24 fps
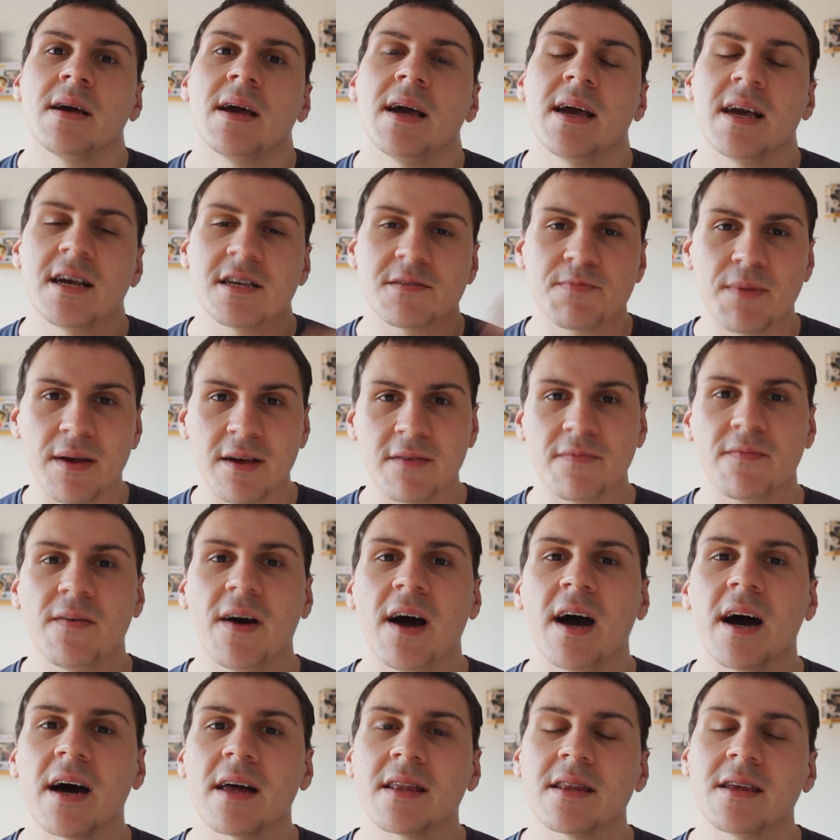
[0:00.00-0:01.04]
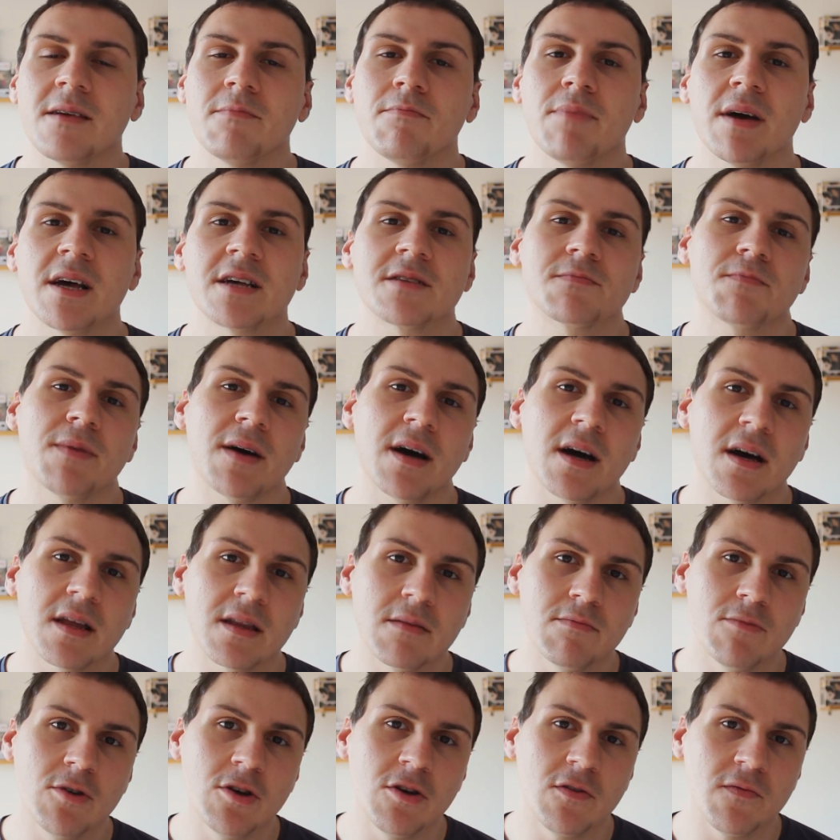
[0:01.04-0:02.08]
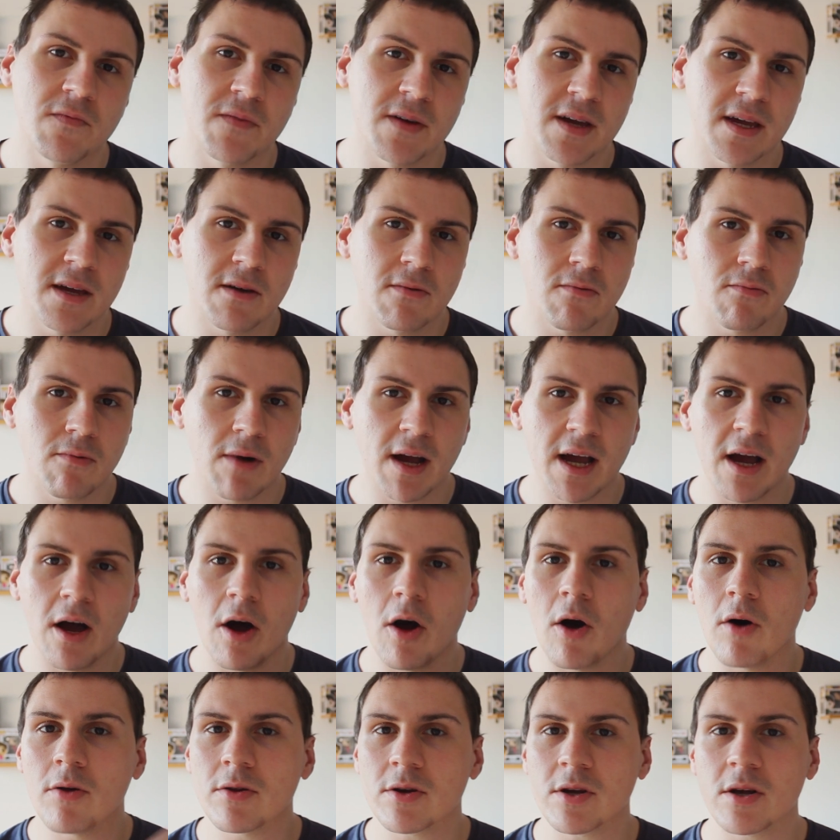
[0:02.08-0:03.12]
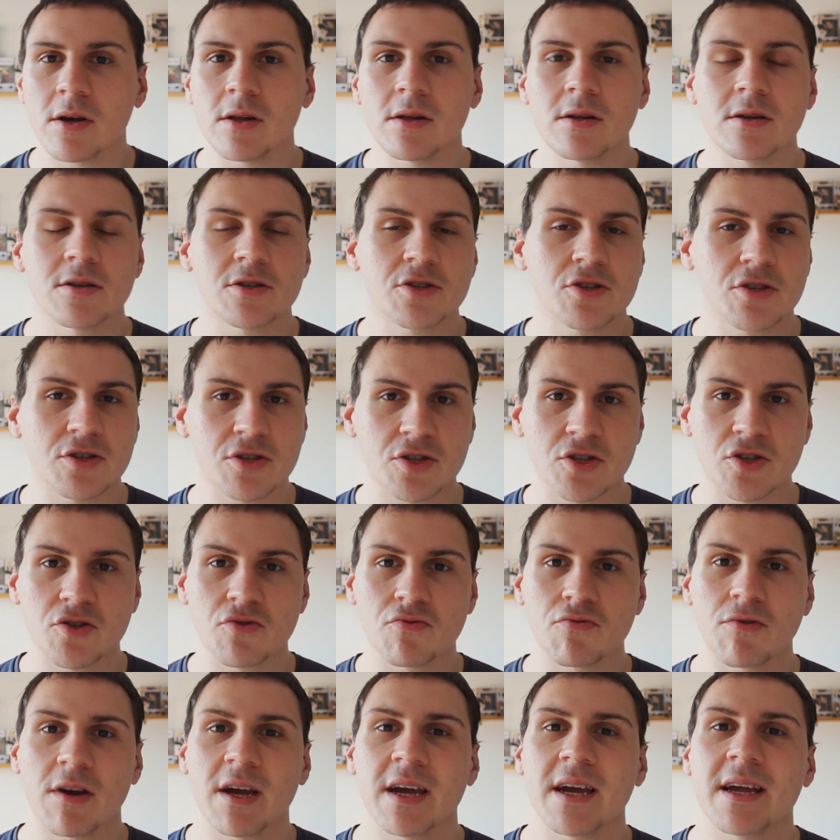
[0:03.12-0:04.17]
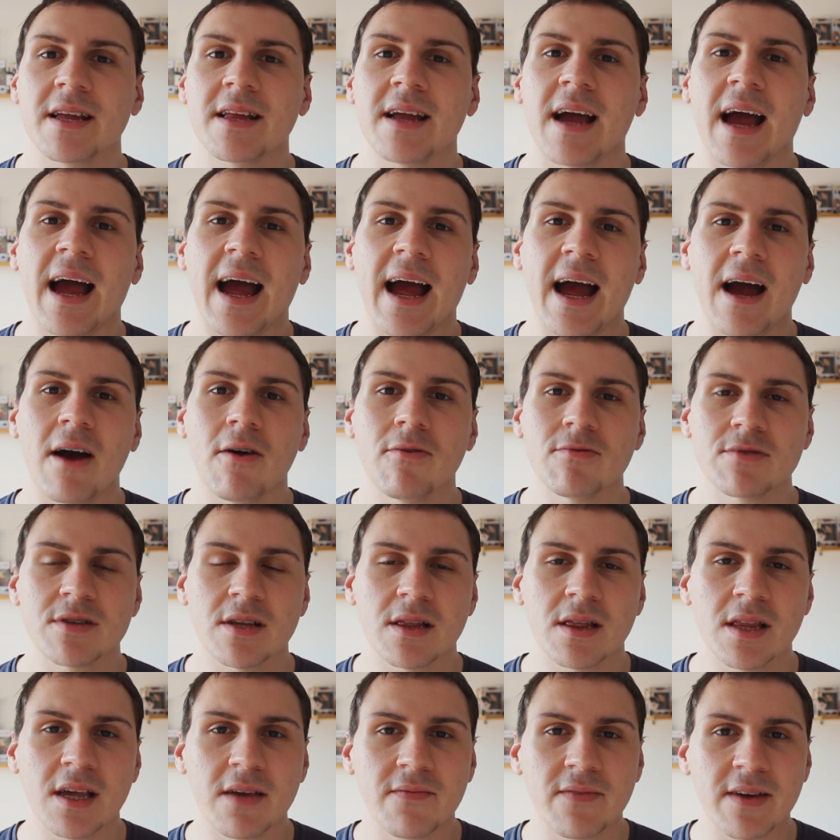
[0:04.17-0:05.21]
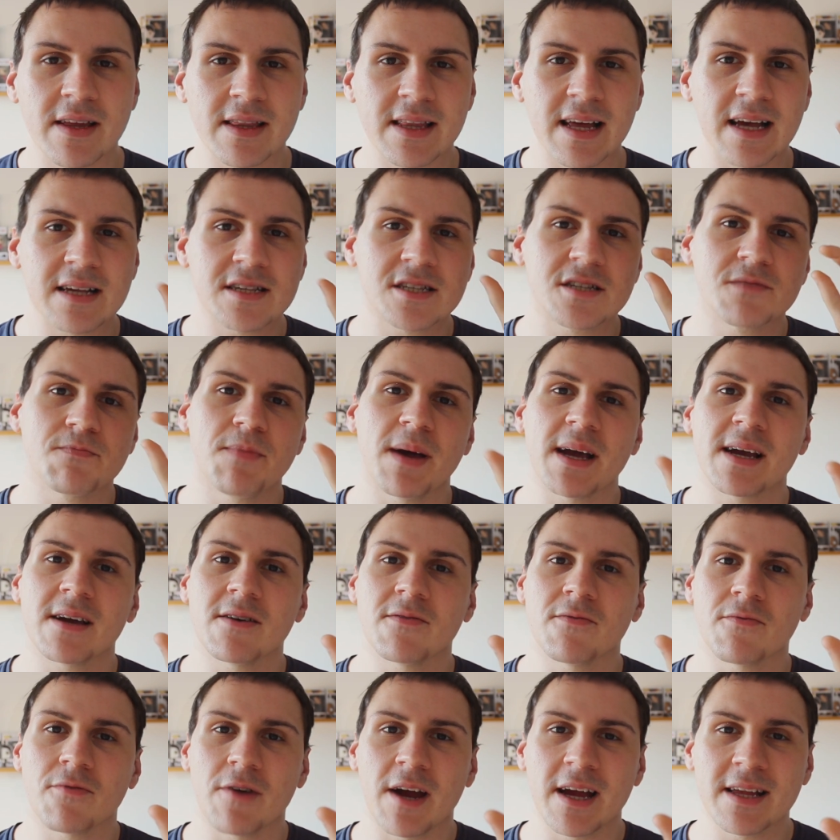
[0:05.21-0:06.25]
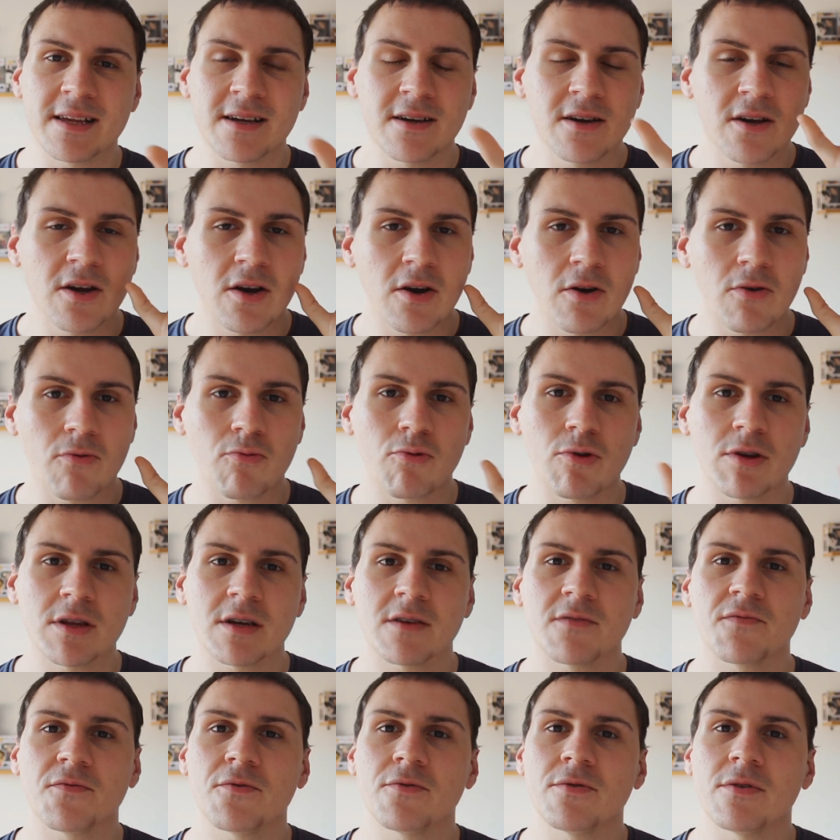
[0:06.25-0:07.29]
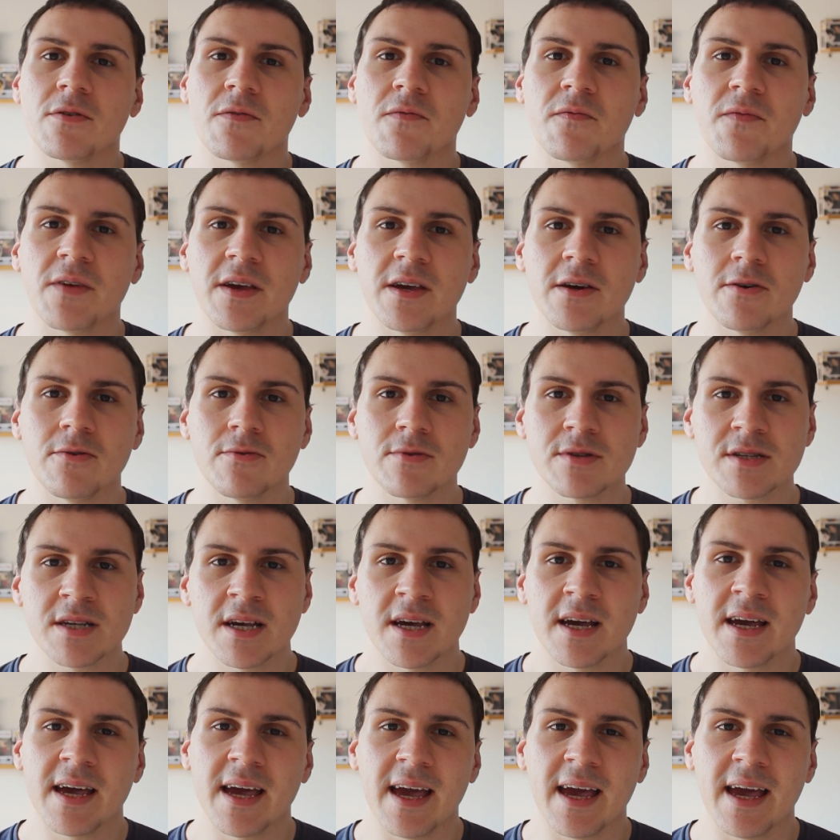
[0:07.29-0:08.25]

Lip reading: It is by far the best part of the movie, where all the colours just drain out, leaving that speck of red running through the fields.